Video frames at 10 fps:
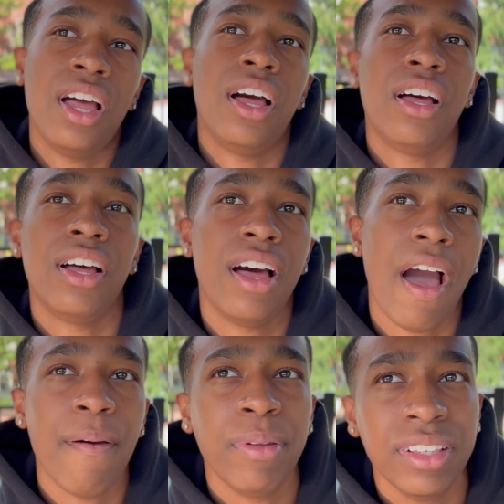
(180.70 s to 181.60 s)

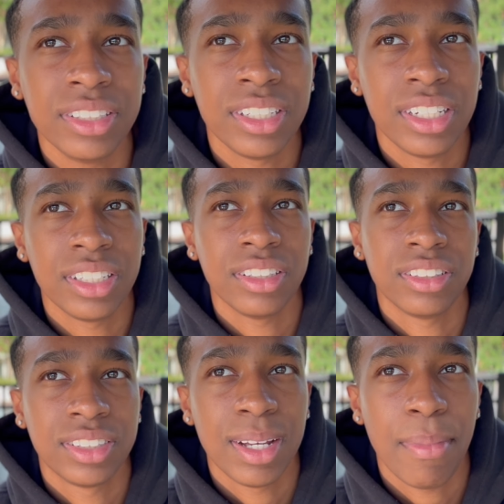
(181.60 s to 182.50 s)
I've been listening
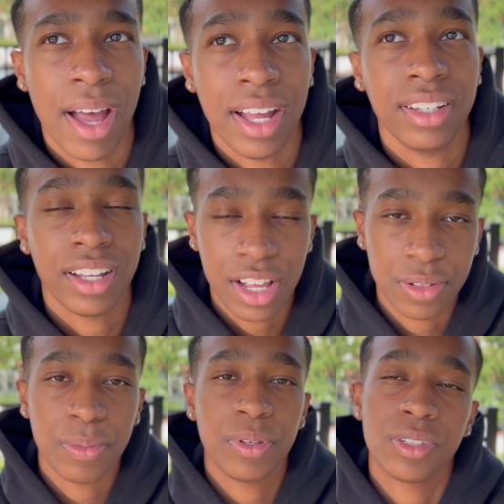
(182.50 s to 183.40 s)
to my
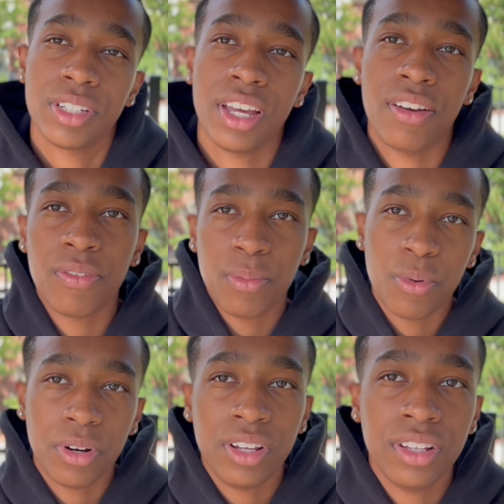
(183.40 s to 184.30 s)
gospel music every
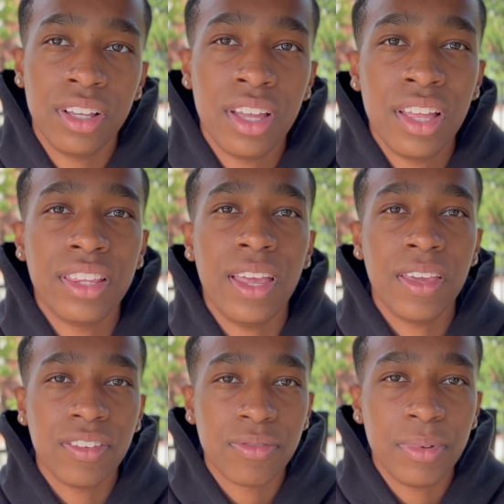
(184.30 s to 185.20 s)
morning. That
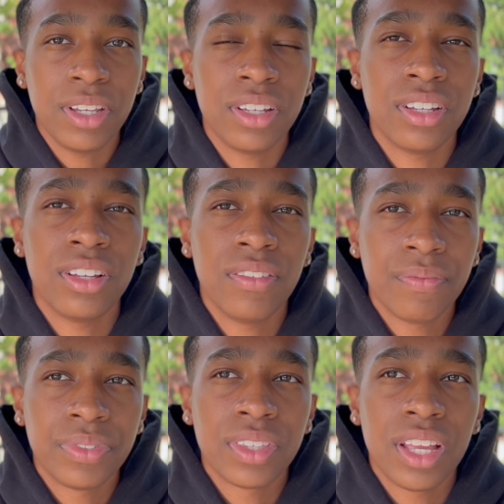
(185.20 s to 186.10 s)
gives me
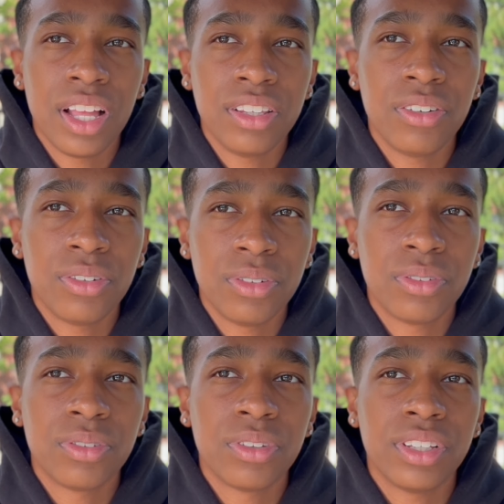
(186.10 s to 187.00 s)
a little,
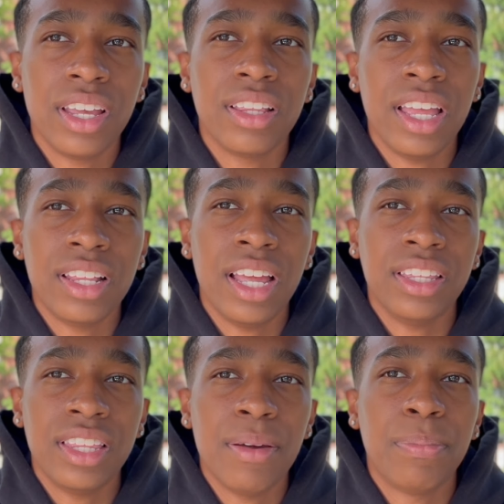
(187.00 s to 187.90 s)

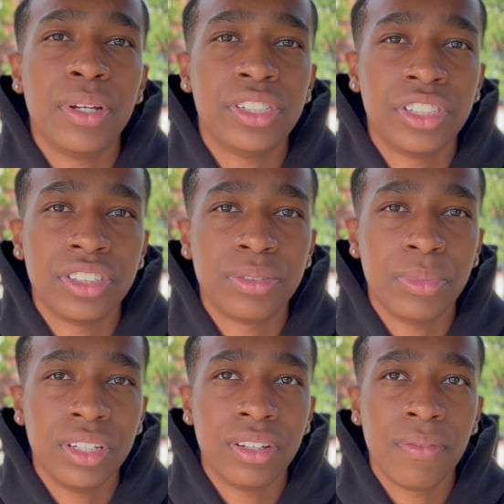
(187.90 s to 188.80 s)
like that pushes
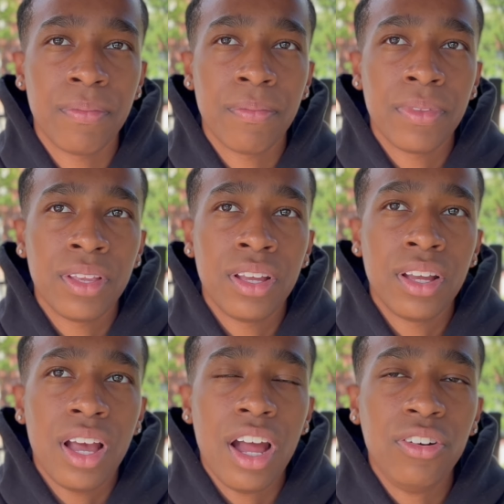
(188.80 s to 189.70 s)
me.
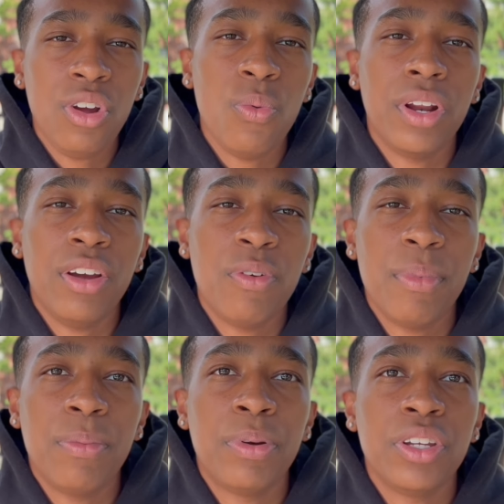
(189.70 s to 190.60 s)
I don't know whatever
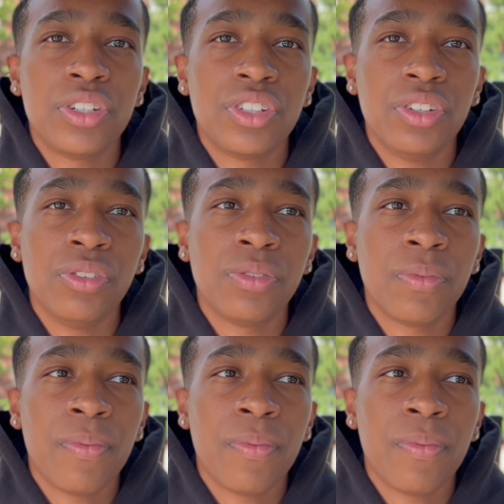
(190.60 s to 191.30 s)
may push you,